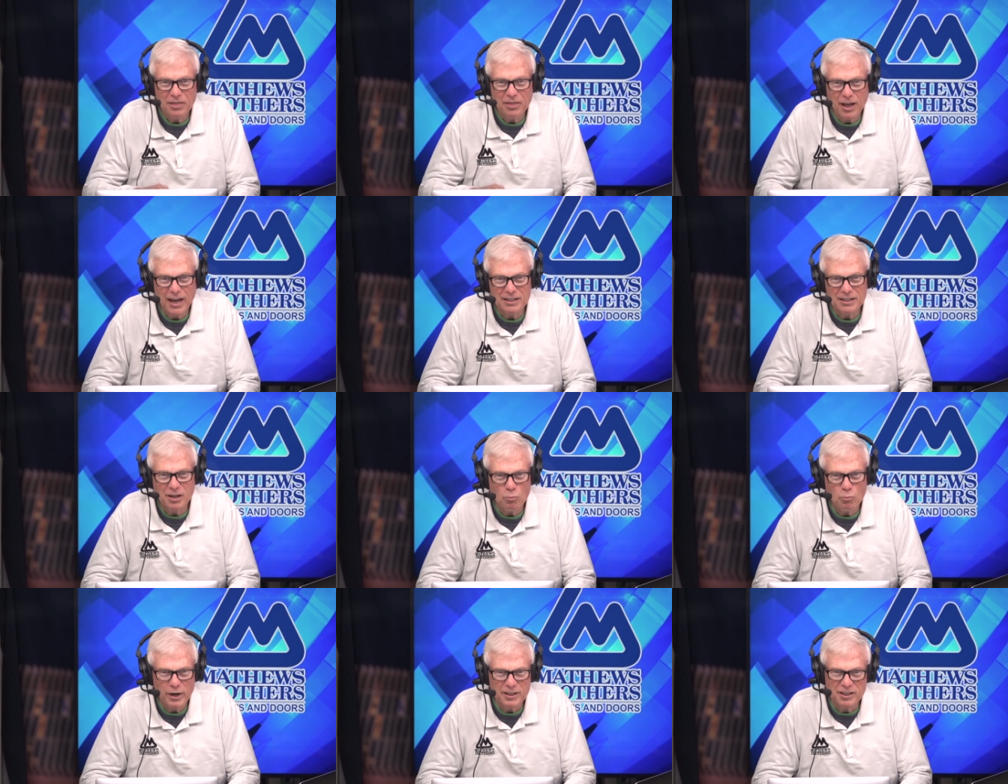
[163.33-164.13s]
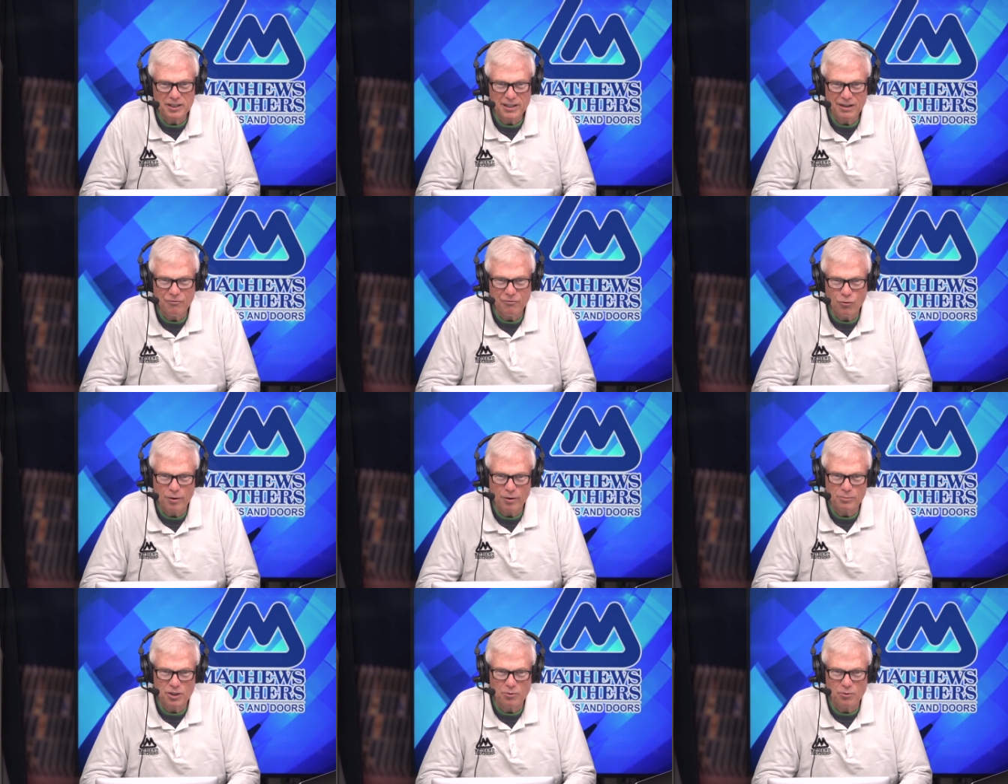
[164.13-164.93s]
said, what is Steve
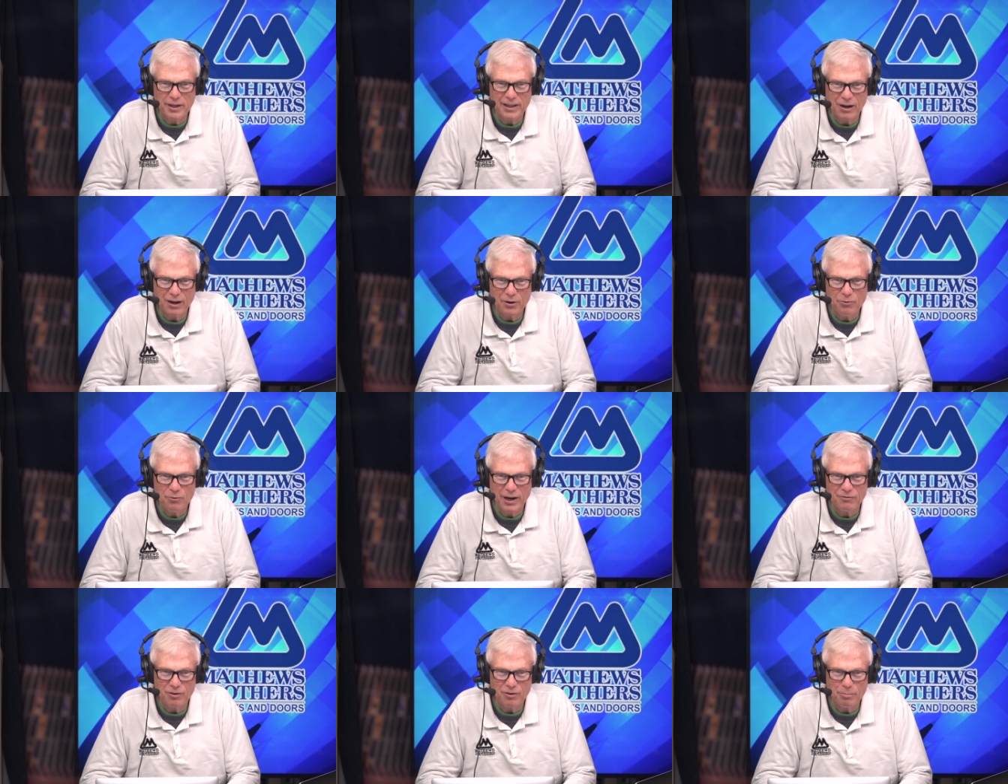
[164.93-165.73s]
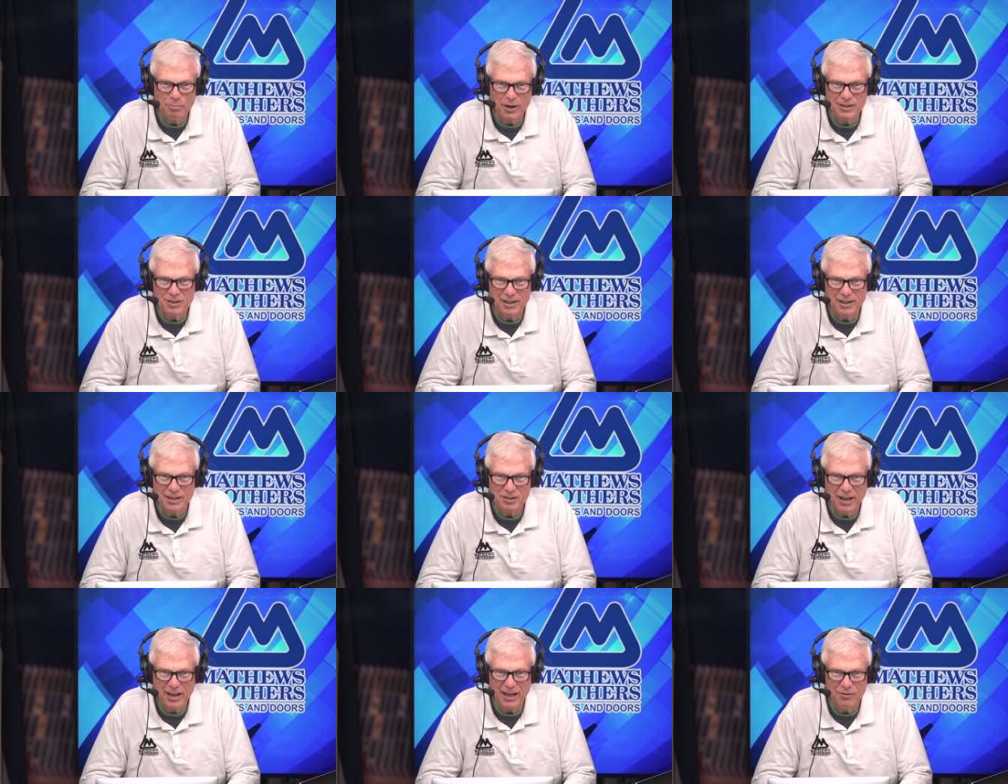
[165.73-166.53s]
Forbes doing now? He ran for president
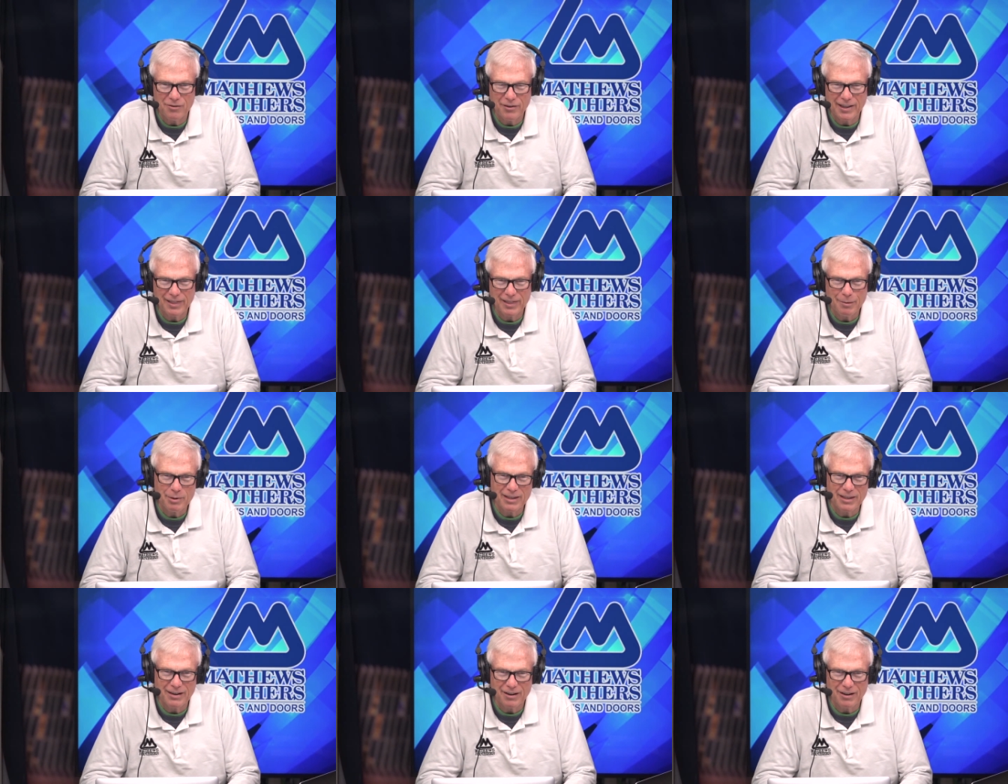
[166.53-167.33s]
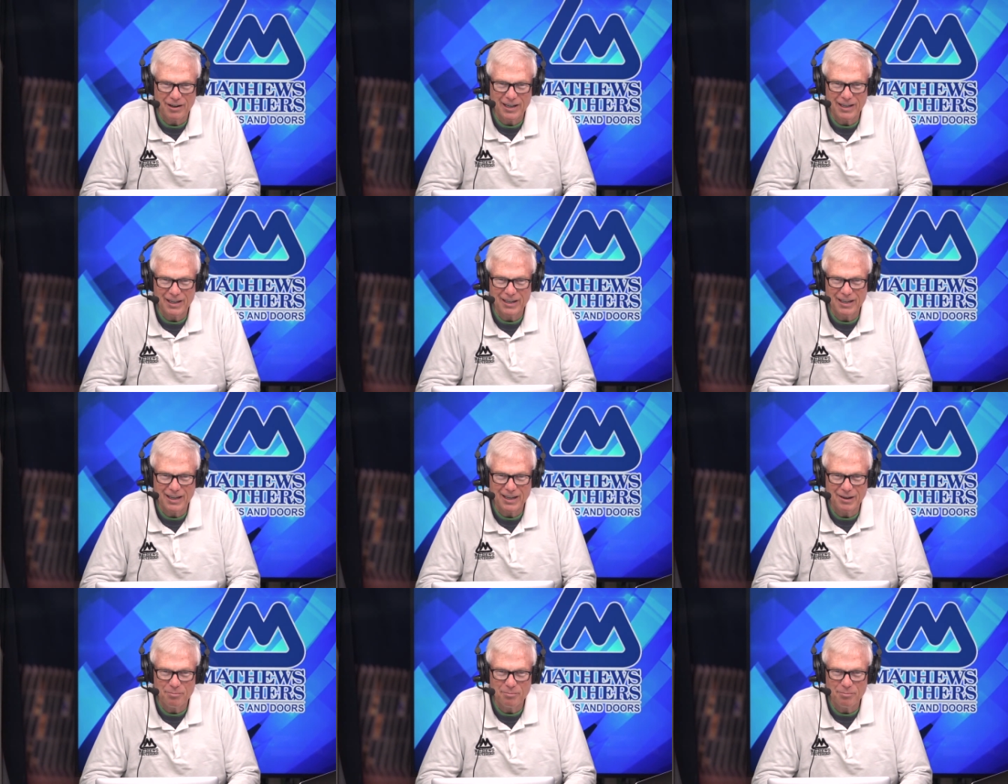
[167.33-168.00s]
as kind of a libertarian,